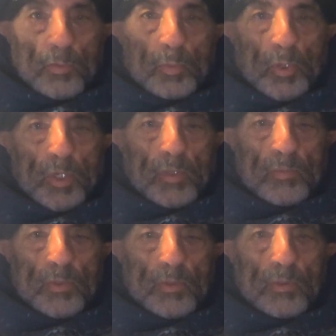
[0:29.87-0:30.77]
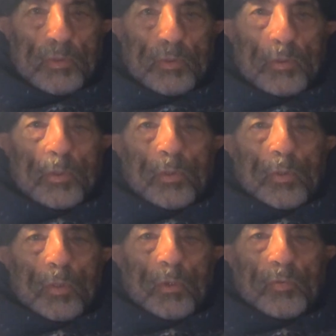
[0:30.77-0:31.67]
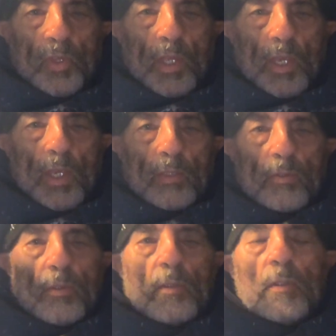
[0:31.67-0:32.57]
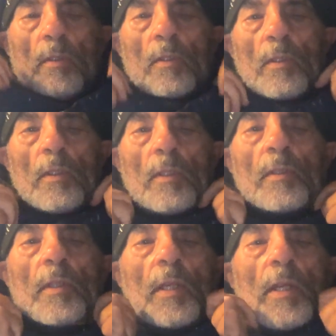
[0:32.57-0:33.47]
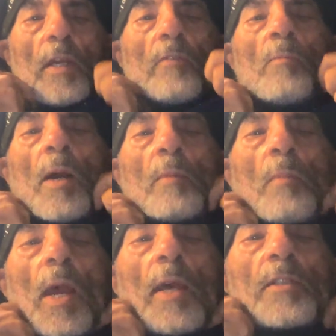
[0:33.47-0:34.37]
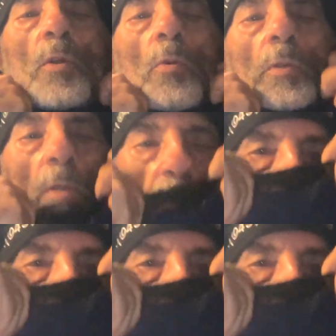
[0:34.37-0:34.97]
brim of the hat, and then I have my mask or the